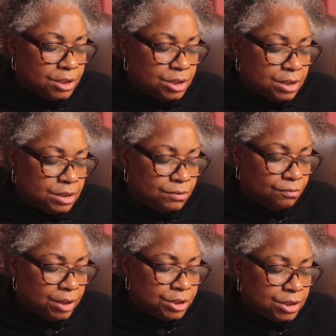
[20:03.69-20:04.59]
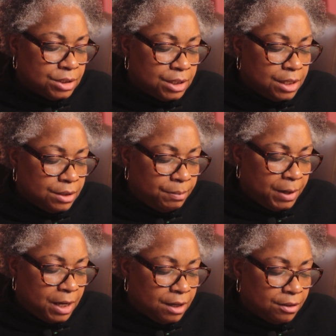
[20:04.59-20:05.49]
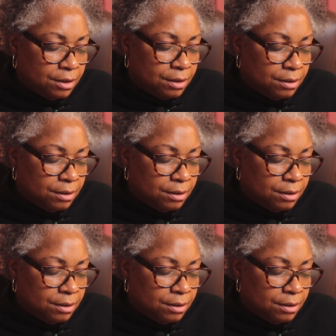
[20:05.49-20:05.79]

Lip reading: she's rushed down the path.